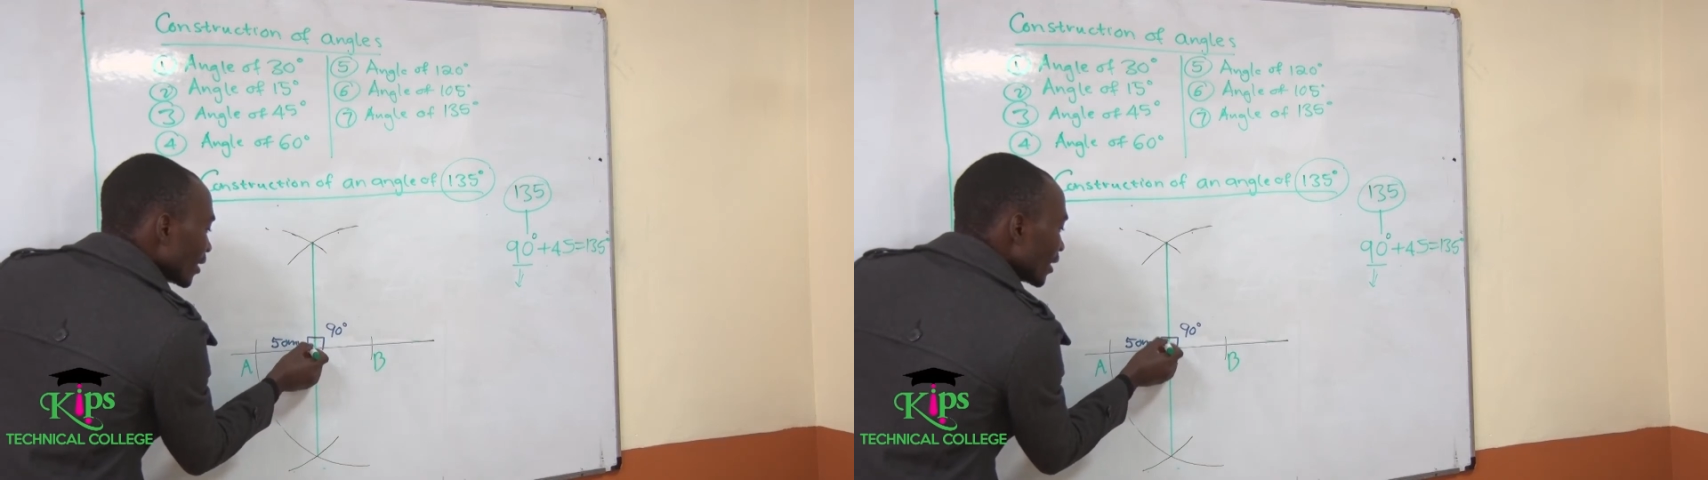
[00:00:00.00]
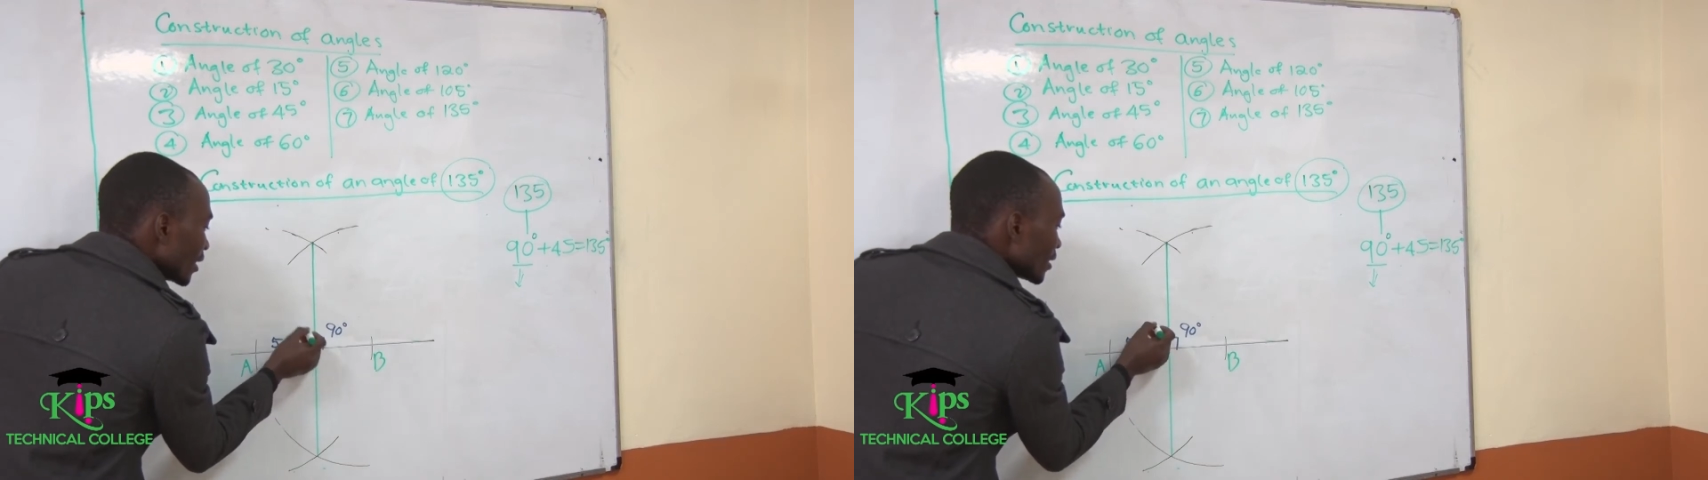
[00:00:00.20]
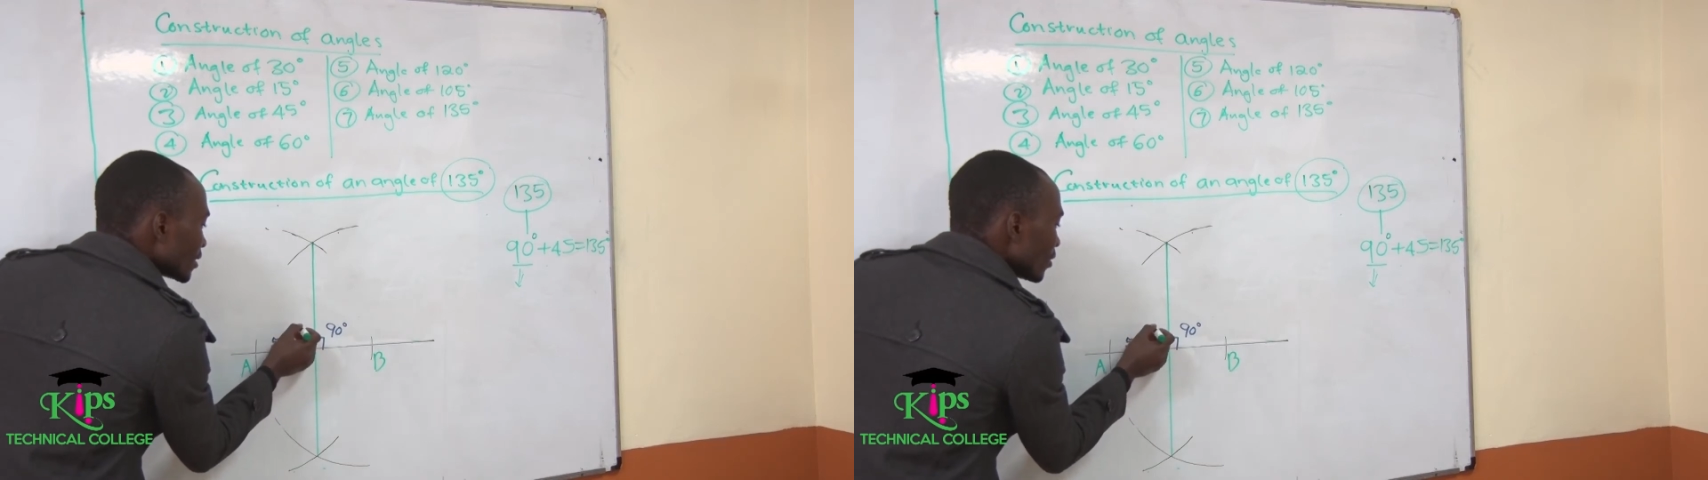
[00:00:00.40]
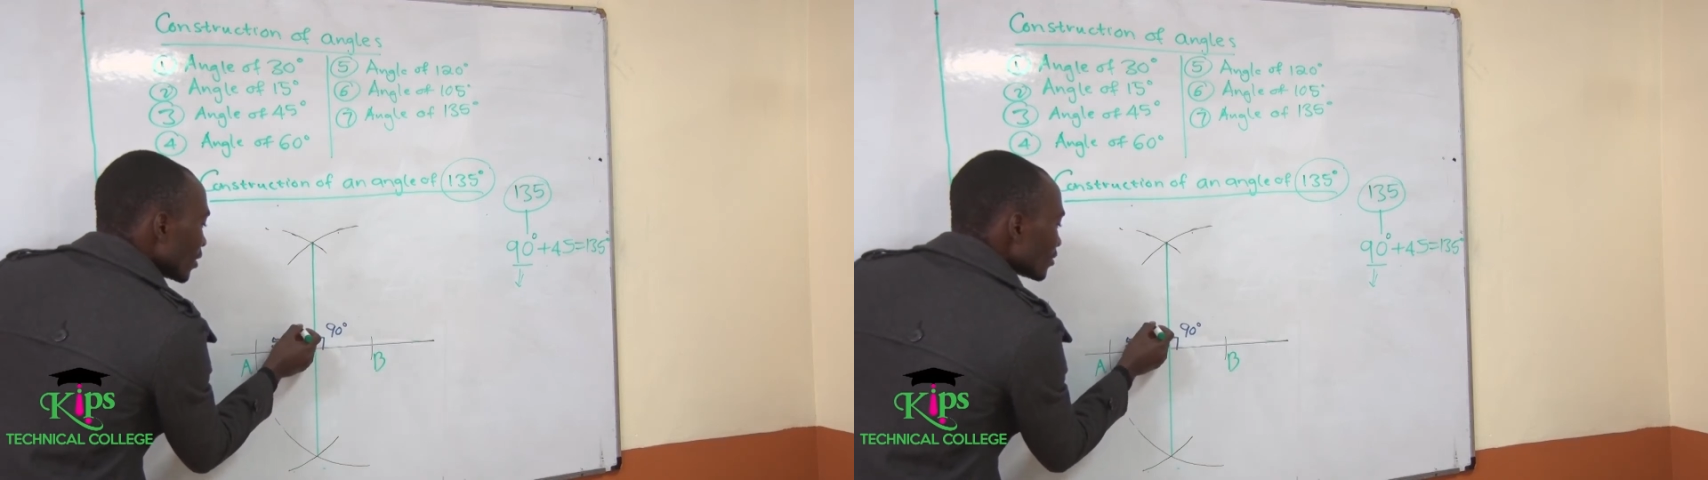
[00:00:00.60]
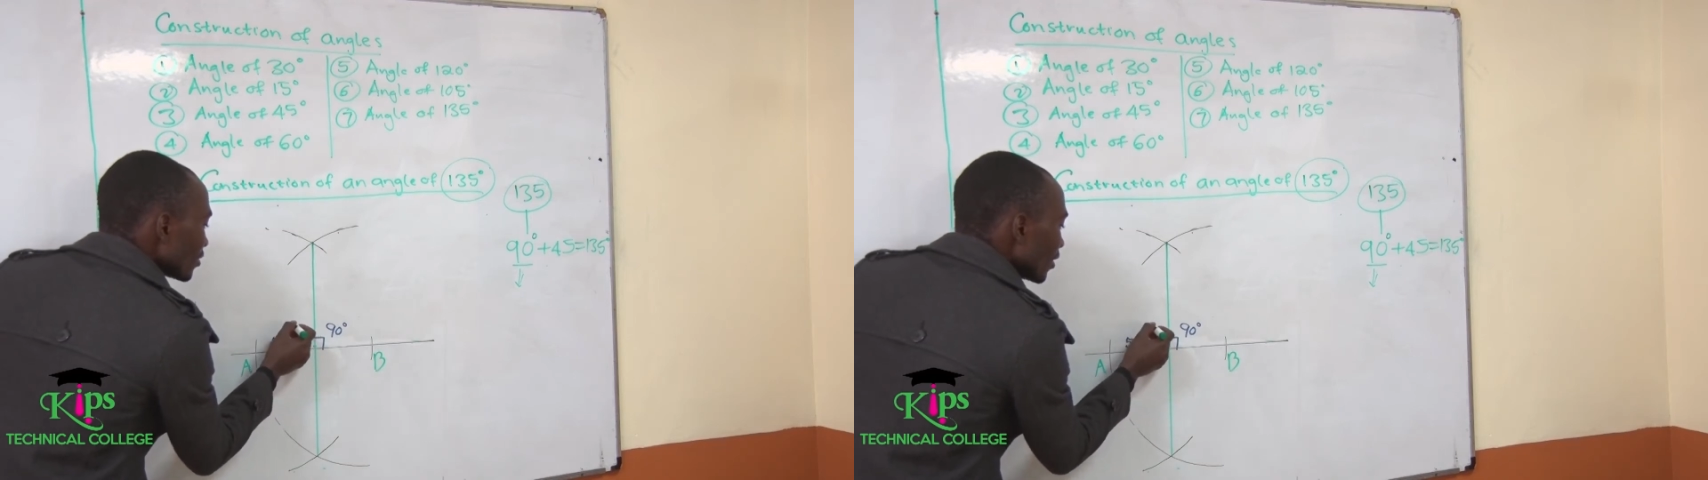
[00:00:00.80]
is
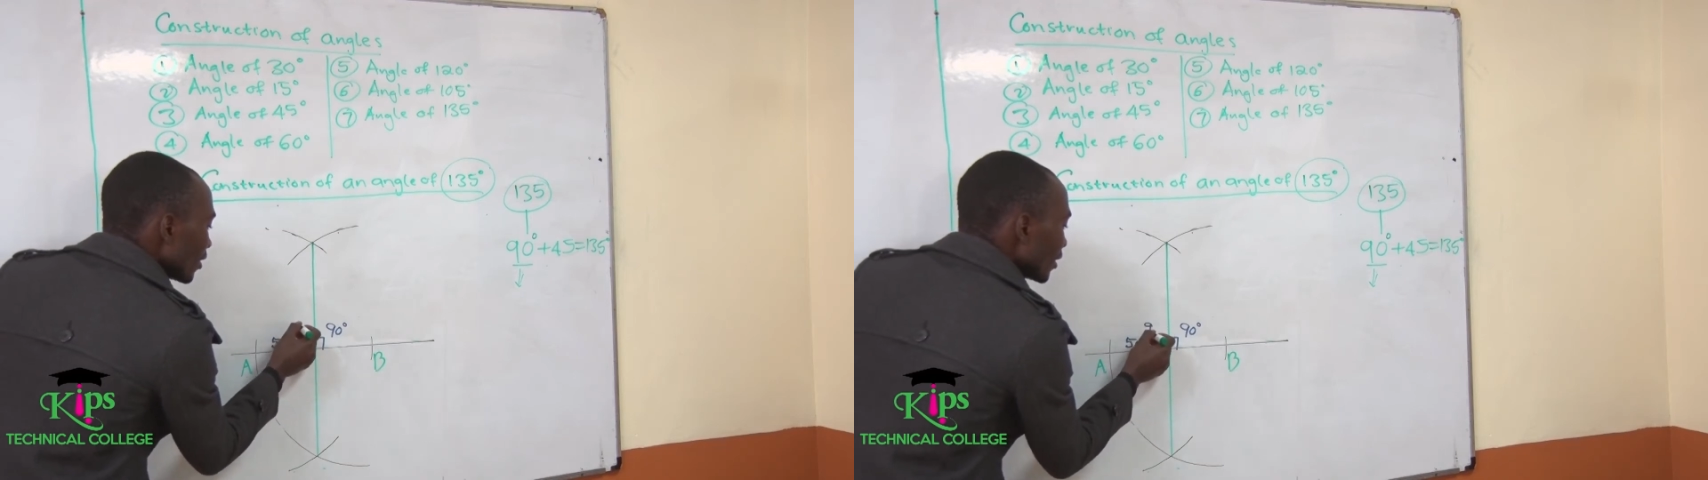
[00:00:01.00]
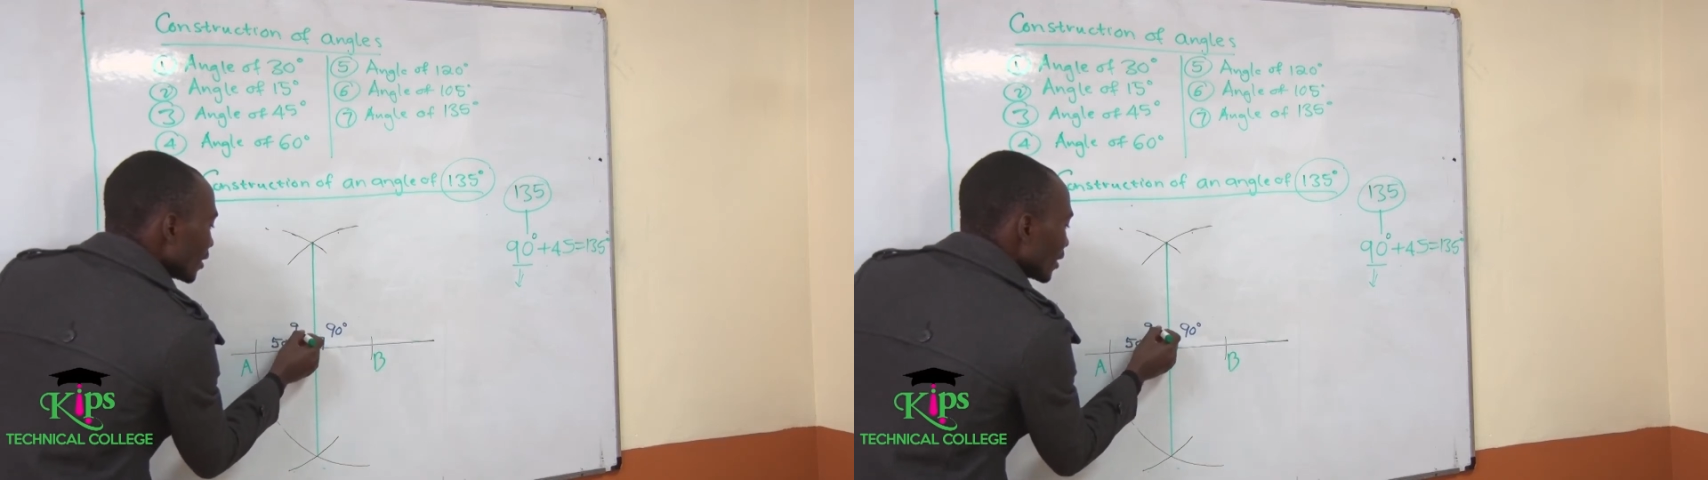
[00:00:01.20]
also